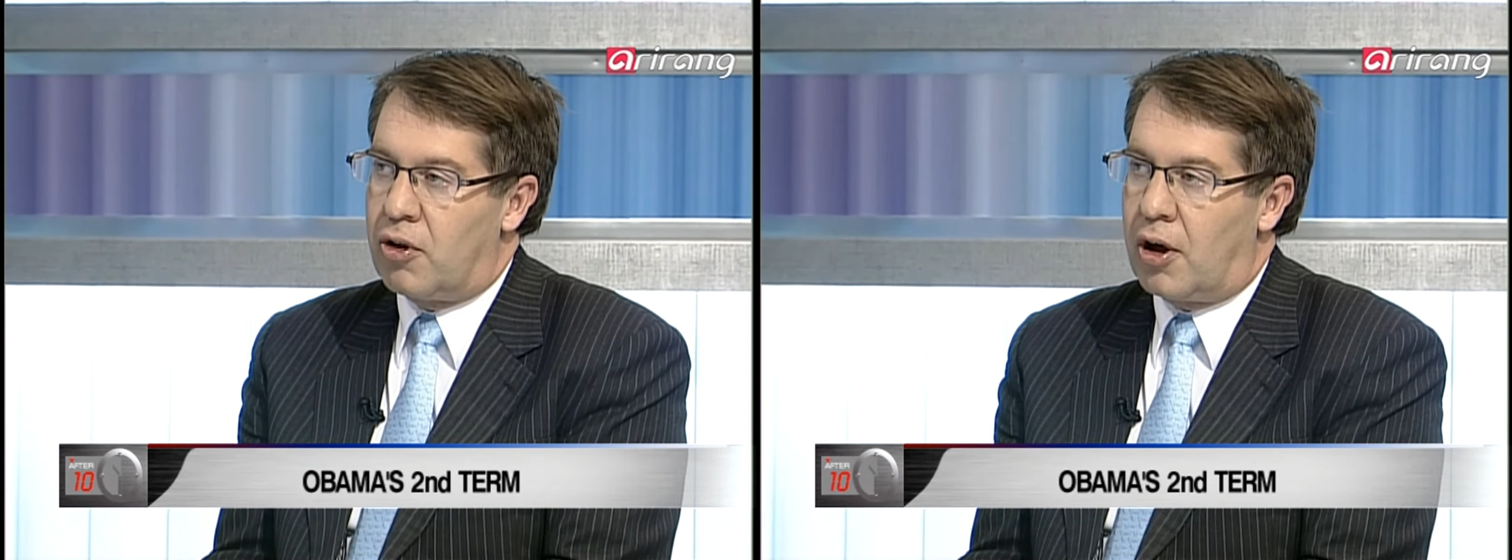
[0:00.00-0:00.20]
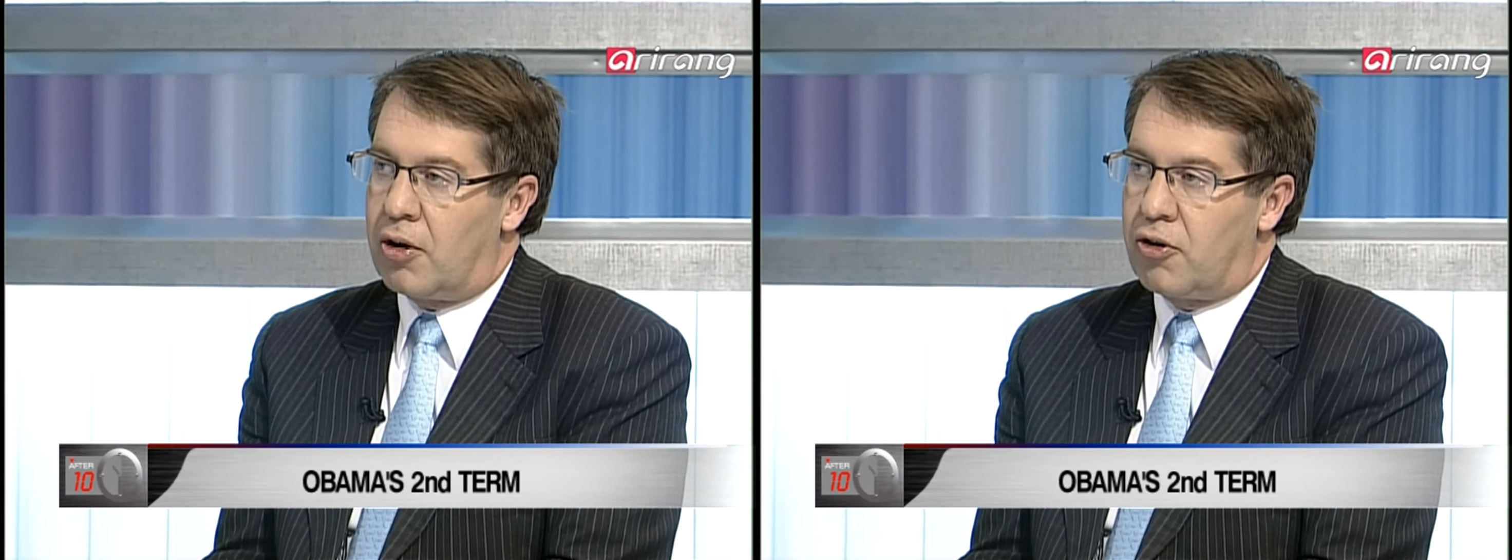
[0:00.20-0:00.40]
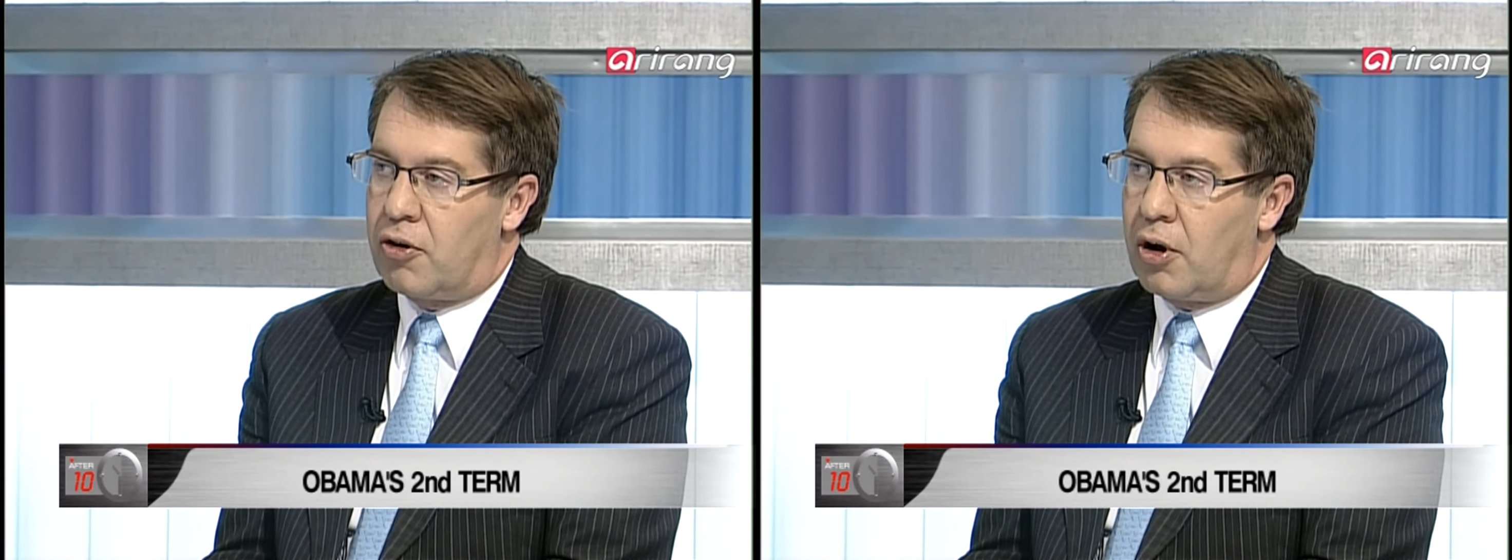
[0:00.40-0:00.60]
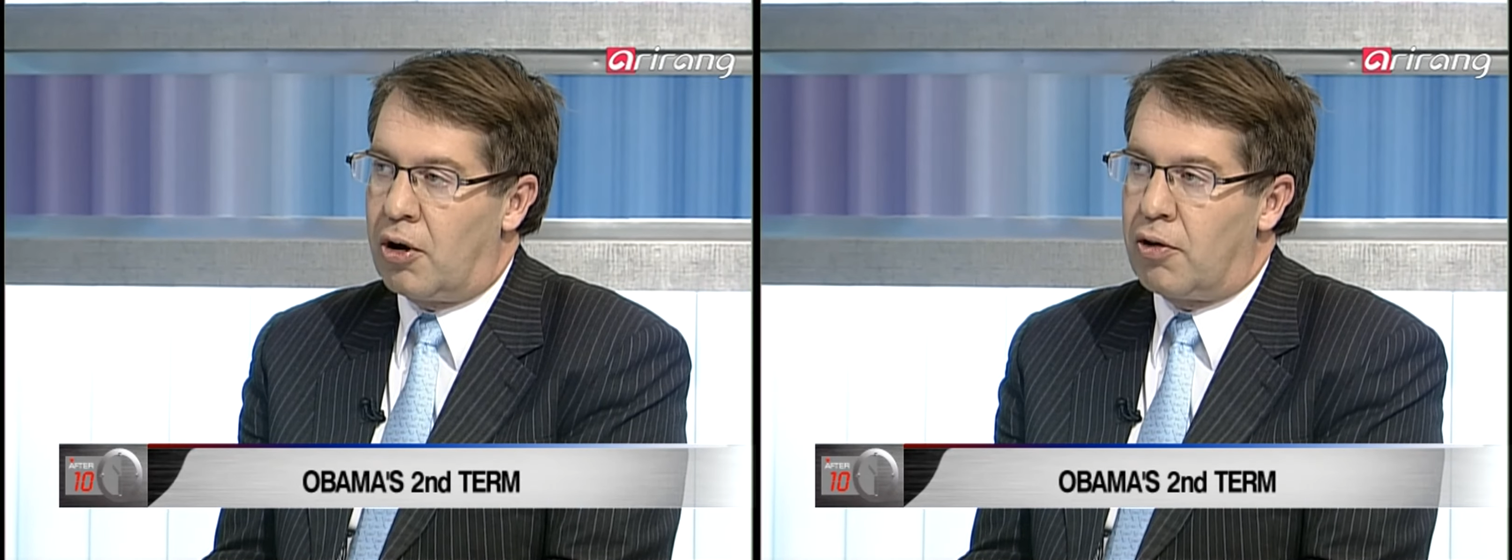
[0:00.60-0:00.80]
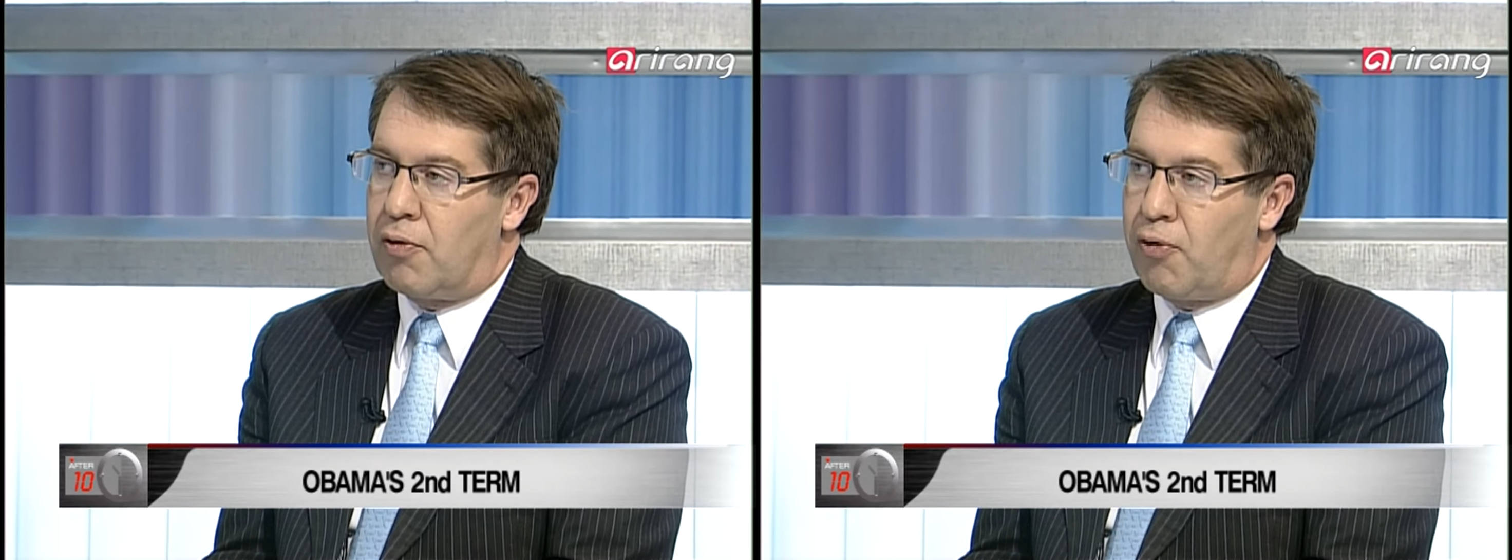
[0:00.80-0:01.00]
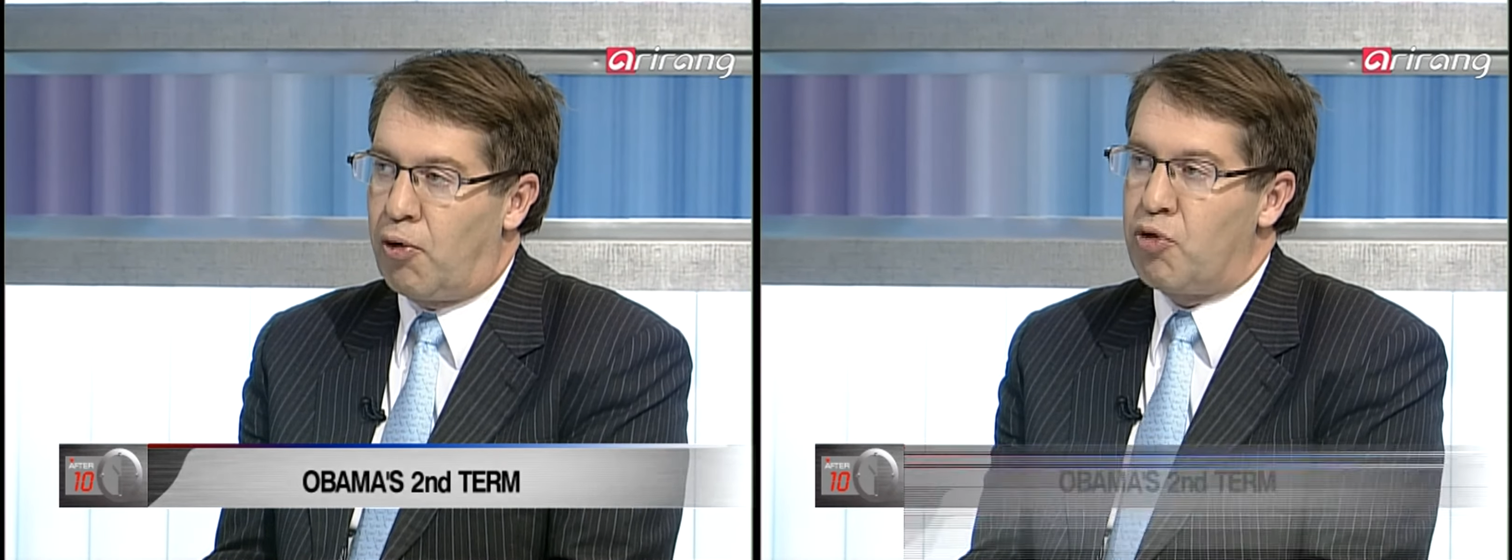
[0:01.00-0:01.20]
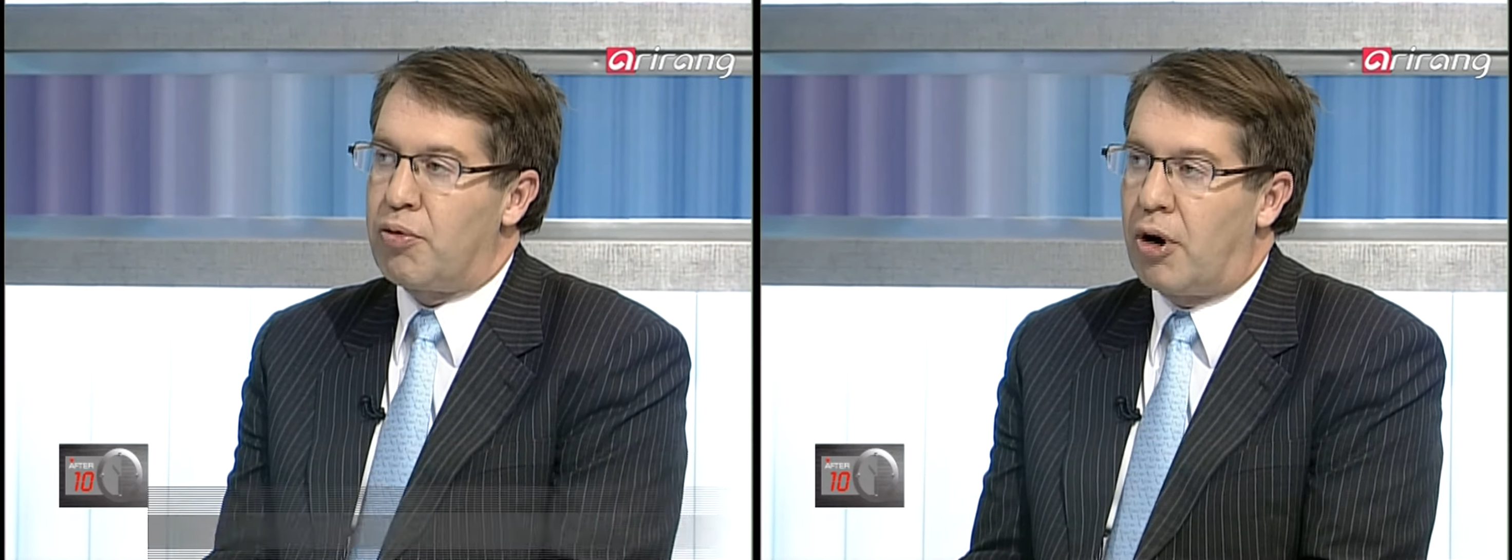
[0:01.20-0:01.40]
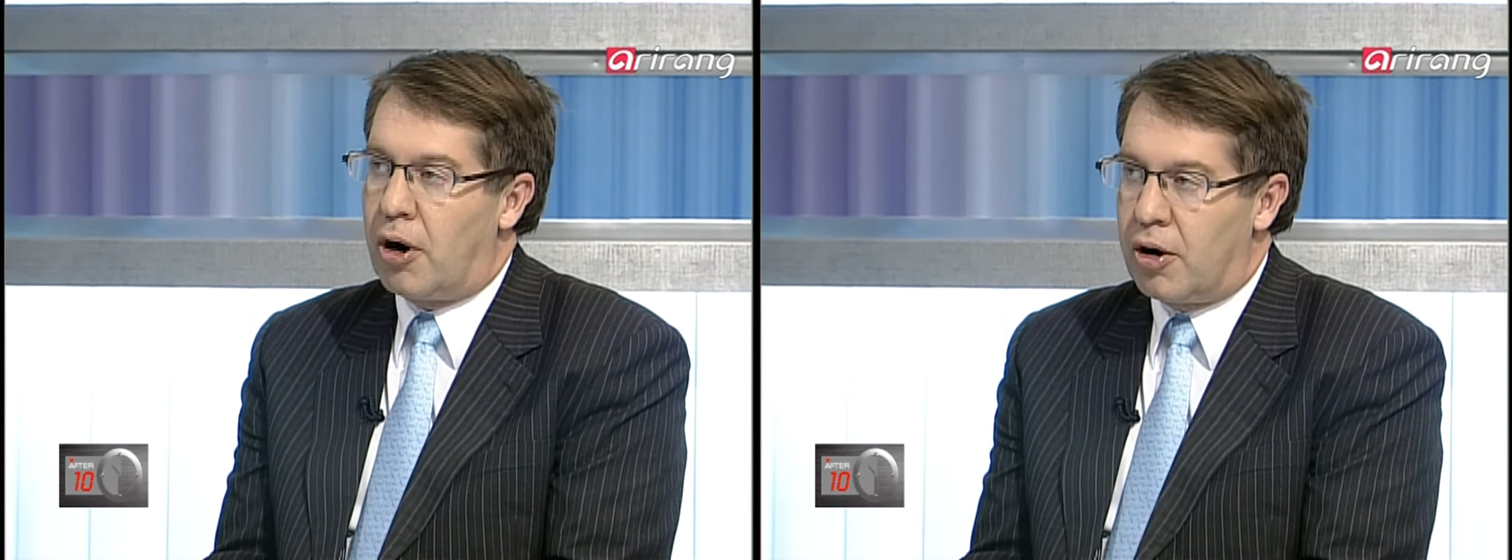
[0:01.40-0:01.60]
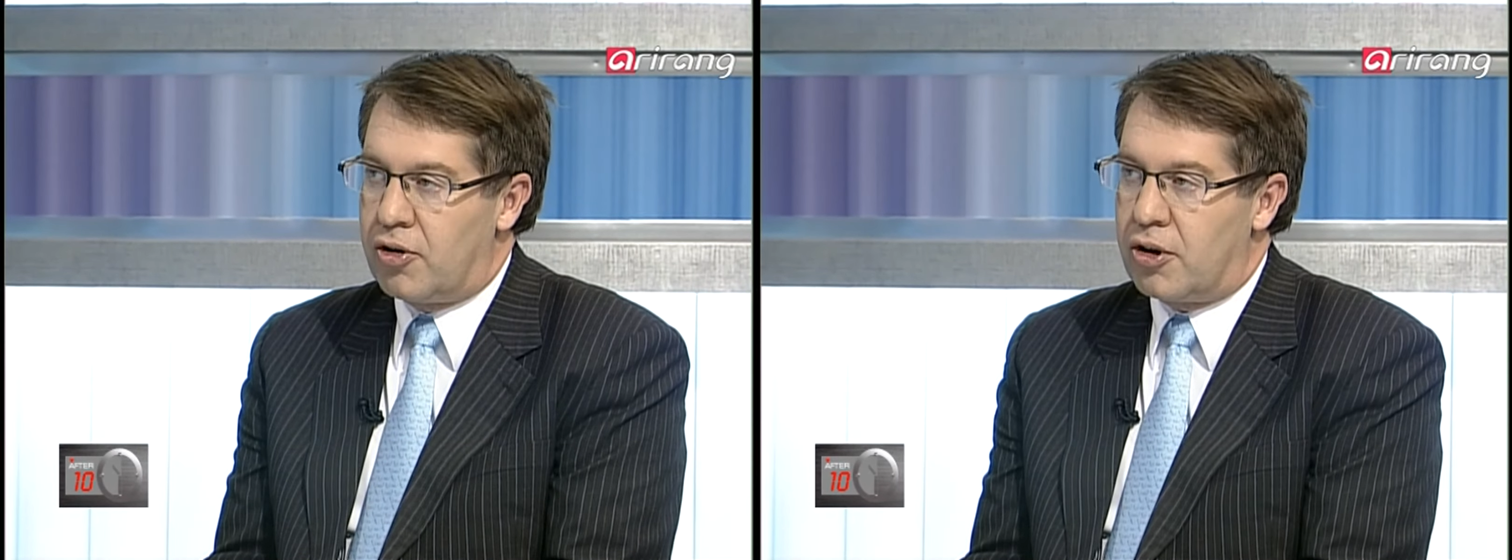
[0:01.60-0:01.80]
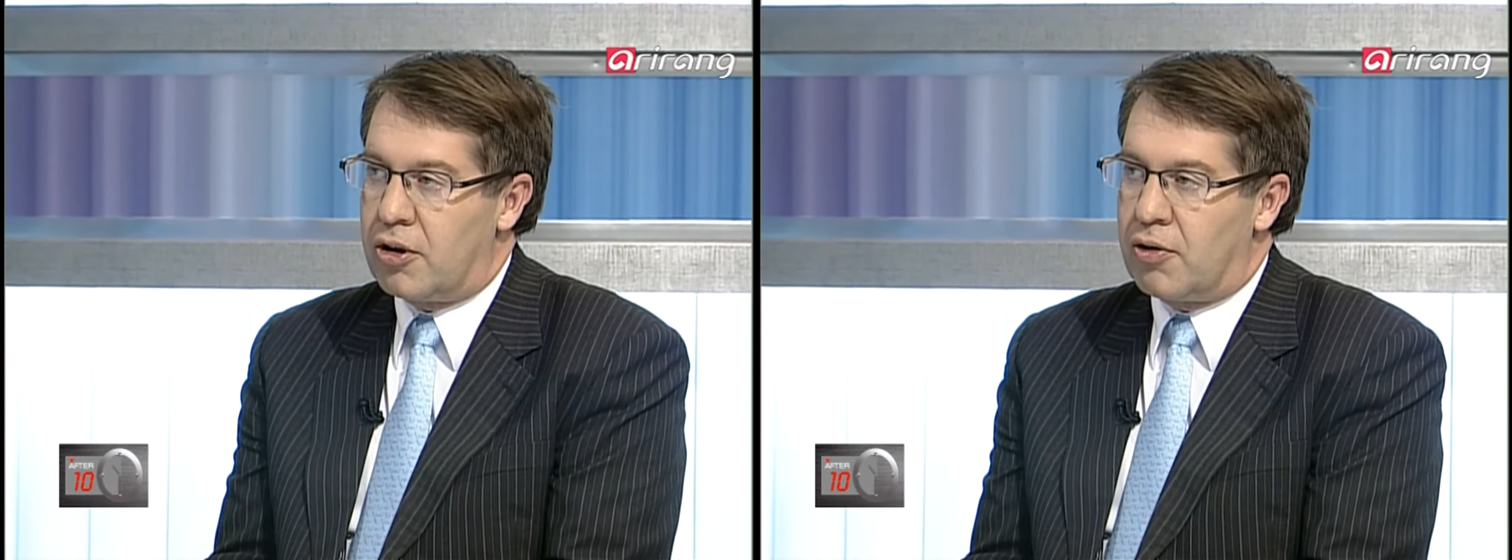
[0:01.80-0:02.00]
that the first
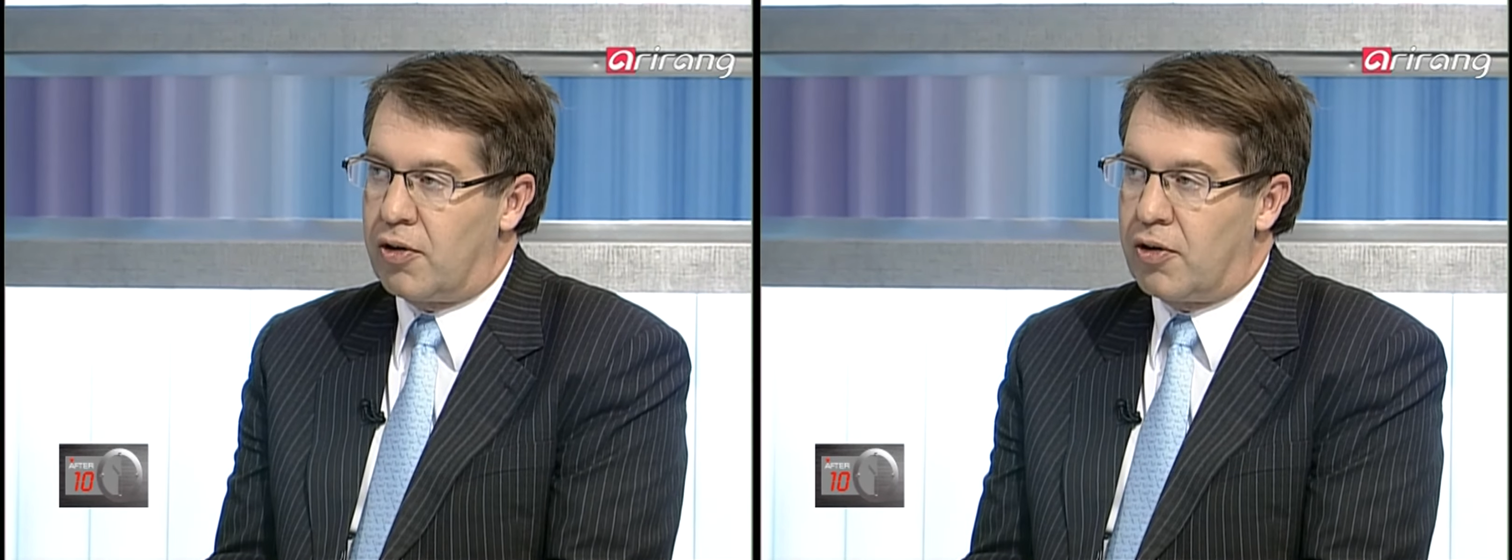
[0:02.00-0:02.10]
priority